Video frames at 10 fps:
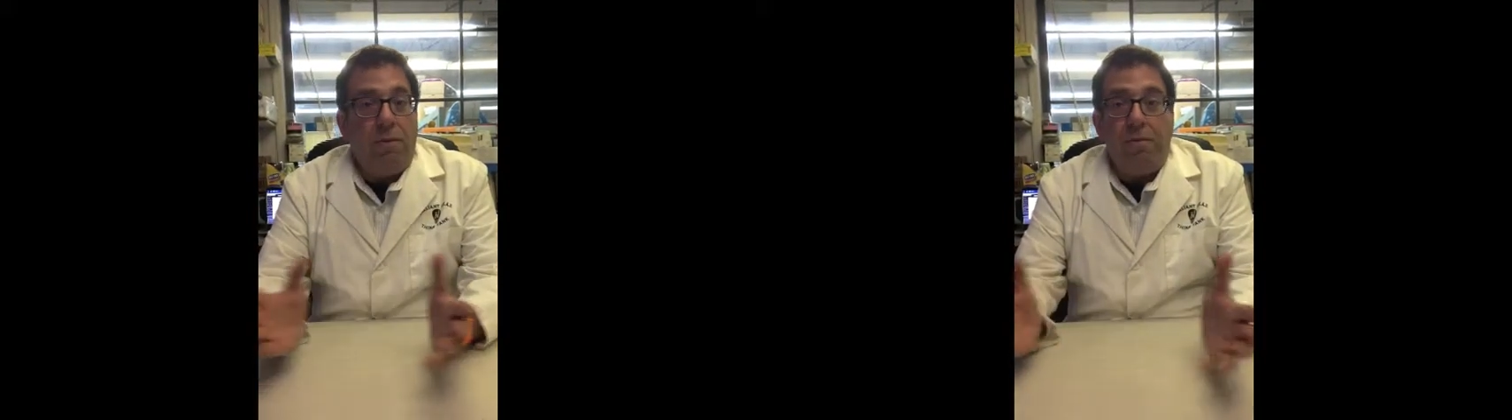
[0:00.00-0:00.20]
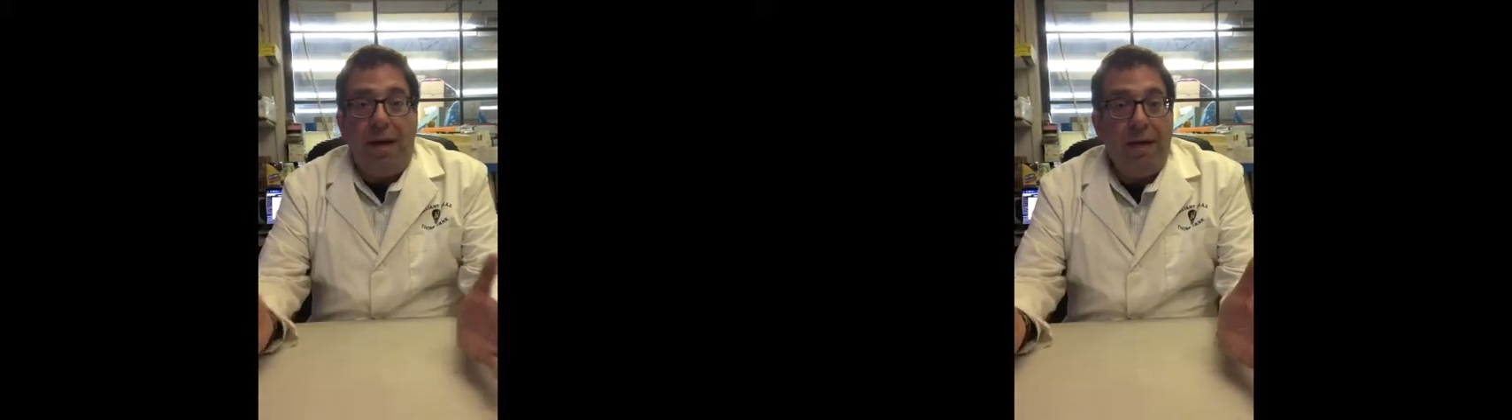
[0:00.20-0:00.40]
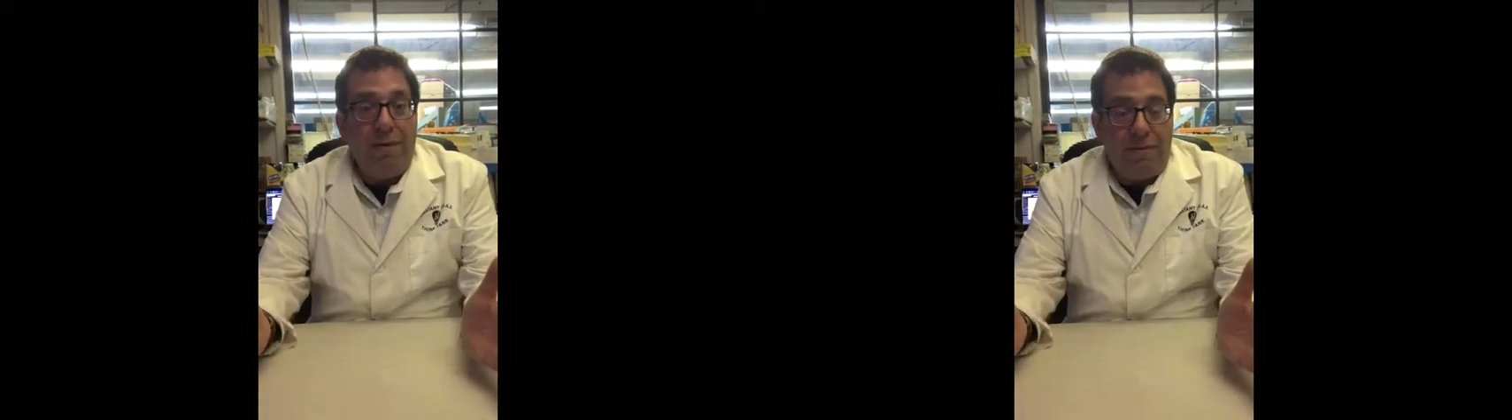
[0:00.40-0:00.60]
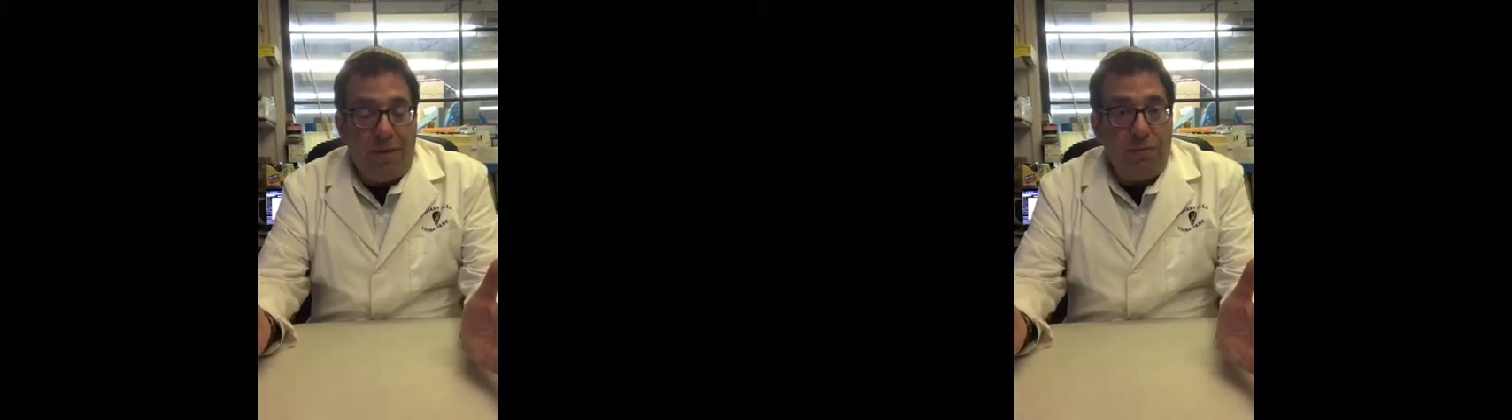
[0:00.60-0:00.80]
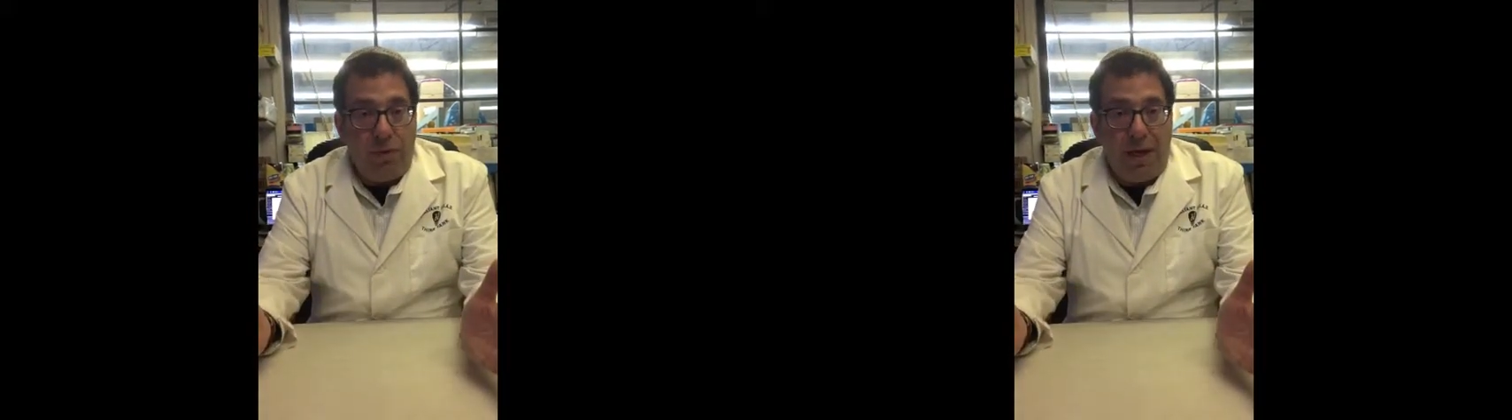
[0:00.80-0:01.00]
many of
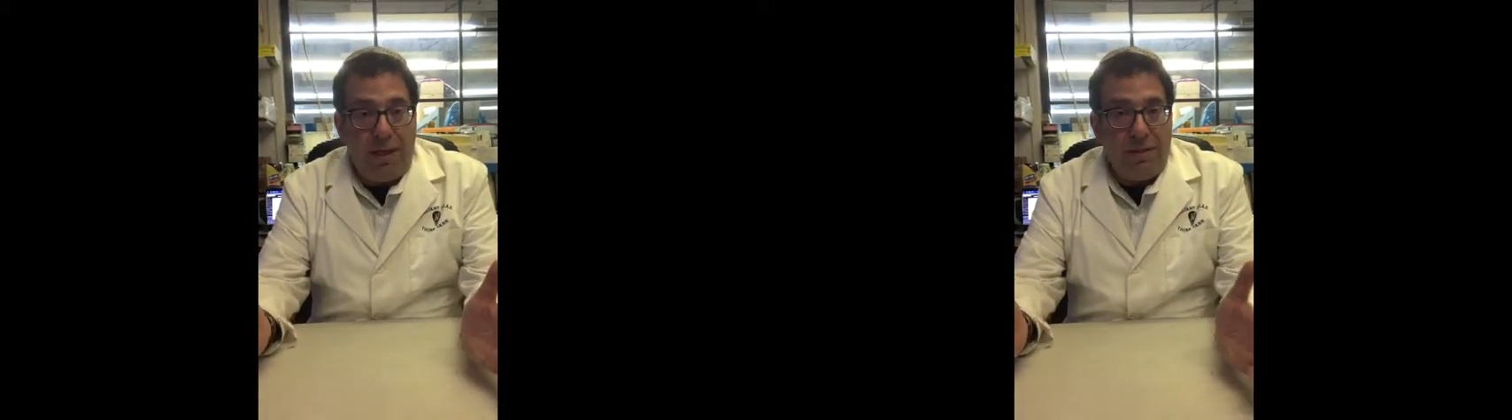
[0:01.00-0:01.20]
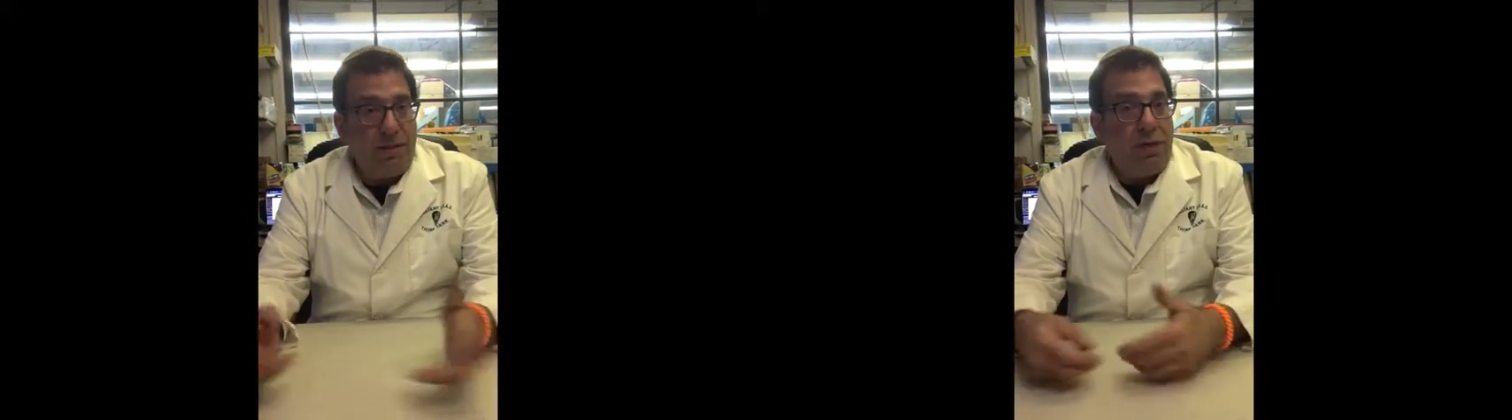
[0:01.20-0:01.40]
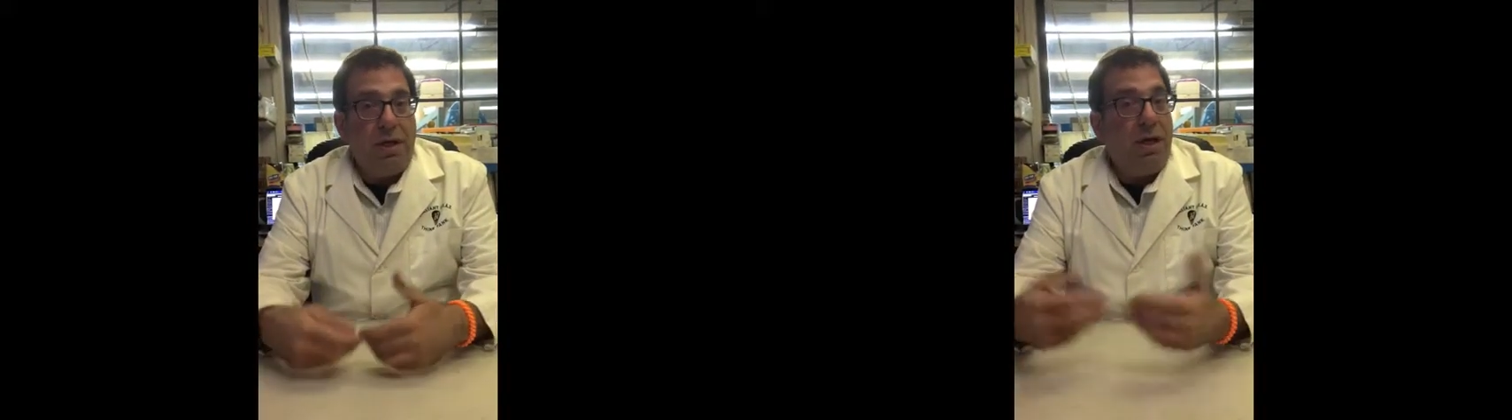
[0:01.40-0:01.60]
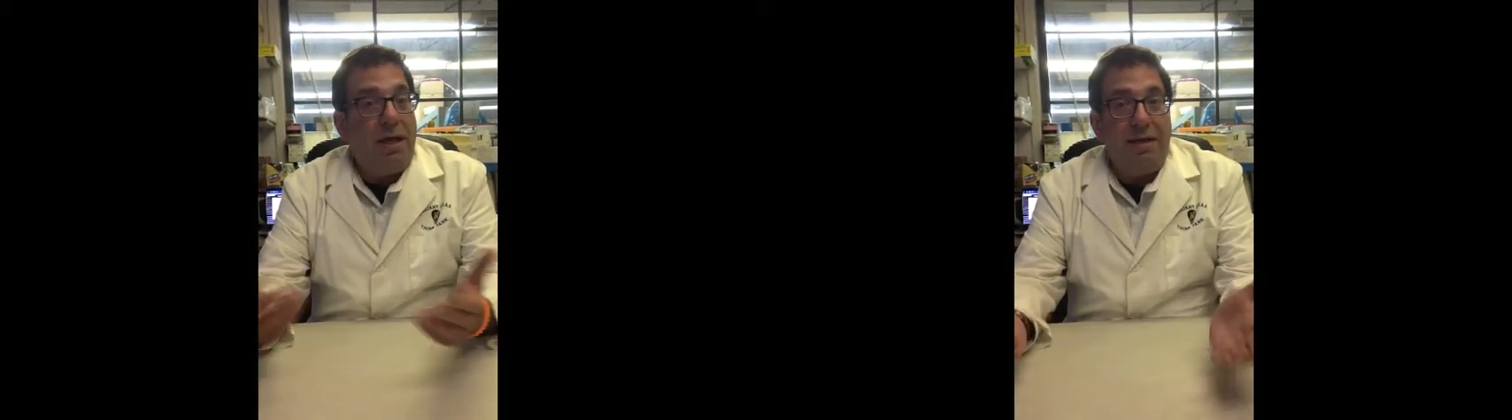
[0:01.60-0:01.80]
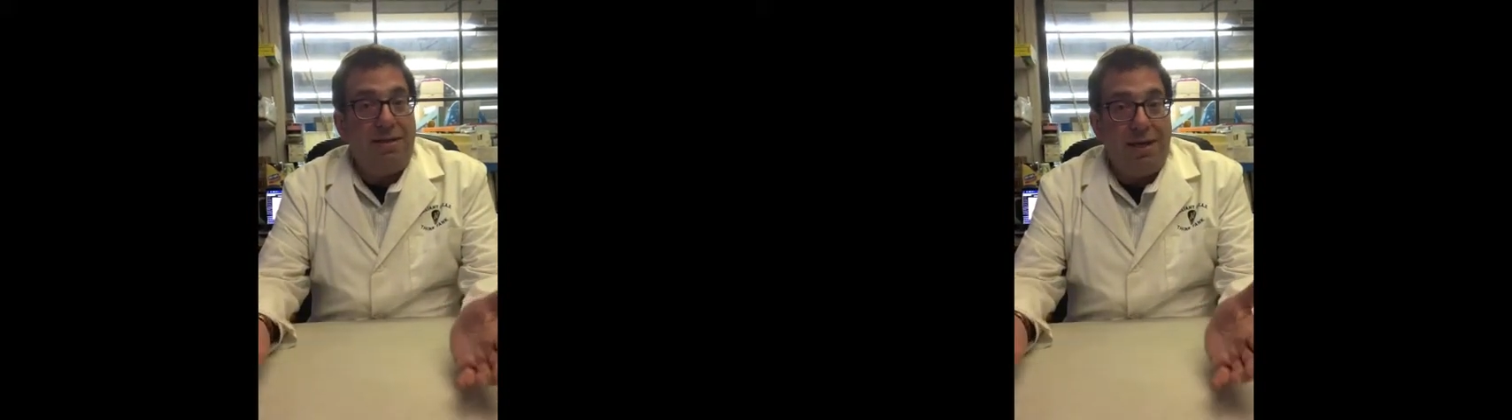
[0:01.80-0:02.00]
them rings
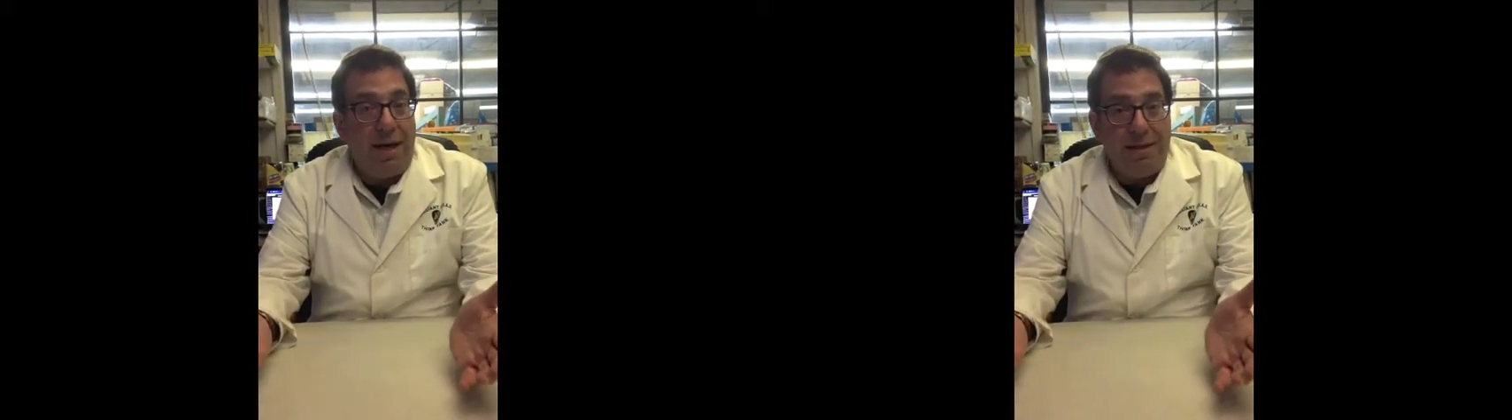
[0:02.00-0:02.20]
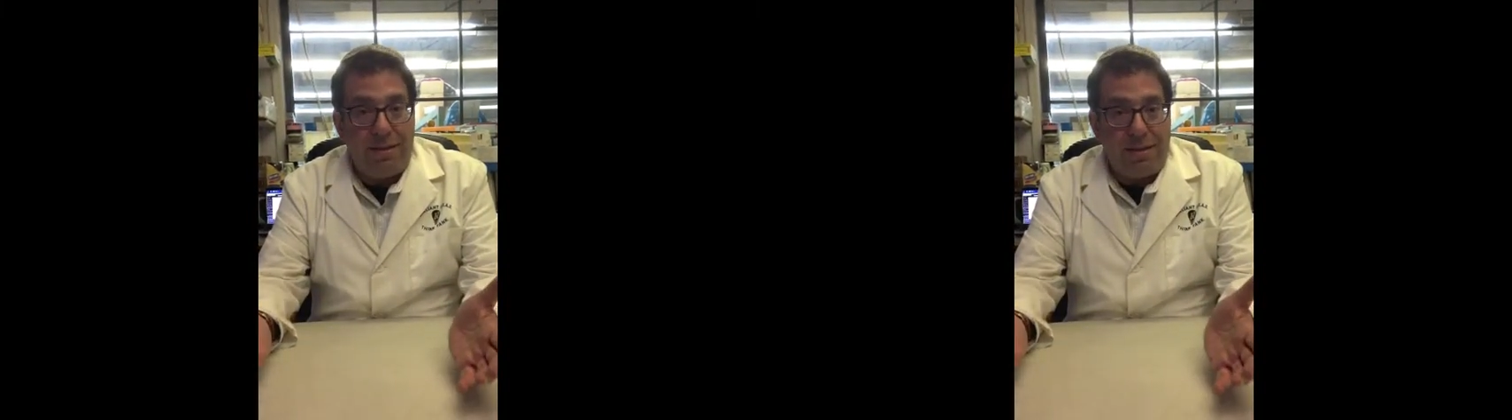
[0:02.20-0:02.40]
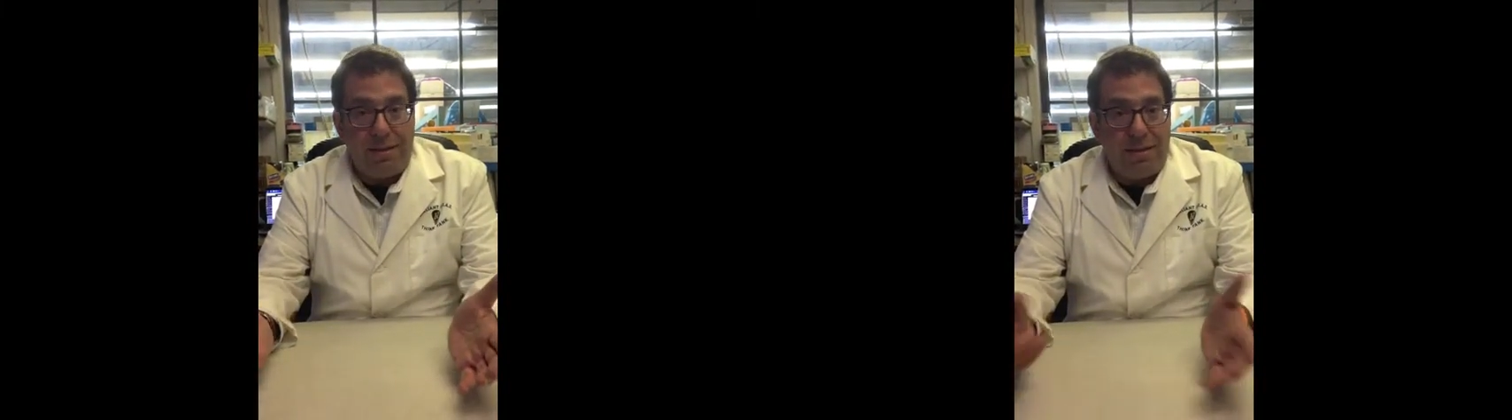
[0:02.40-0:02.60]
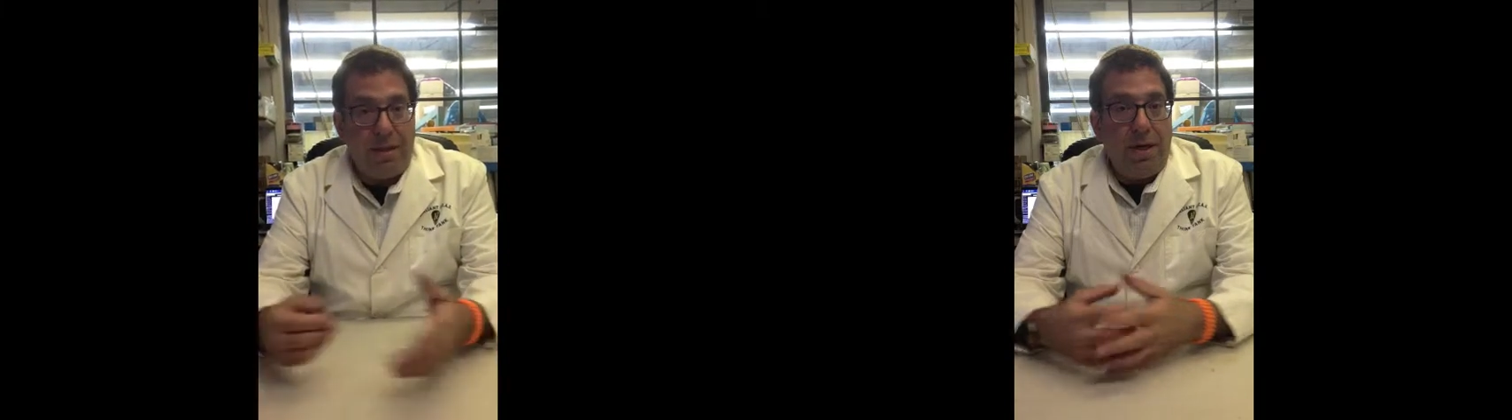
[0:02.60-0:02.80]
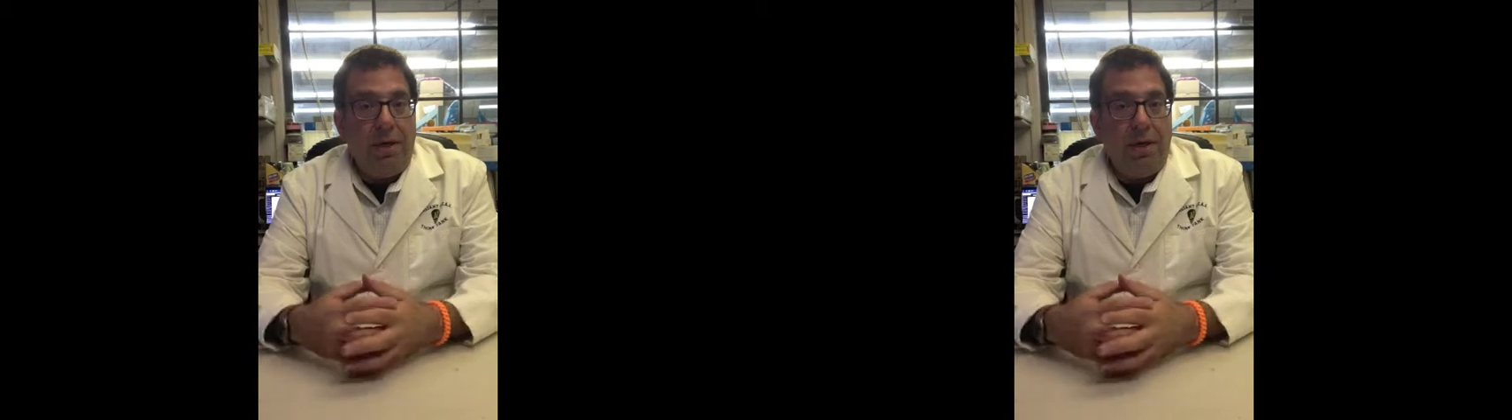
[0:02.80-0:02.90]
in sizes.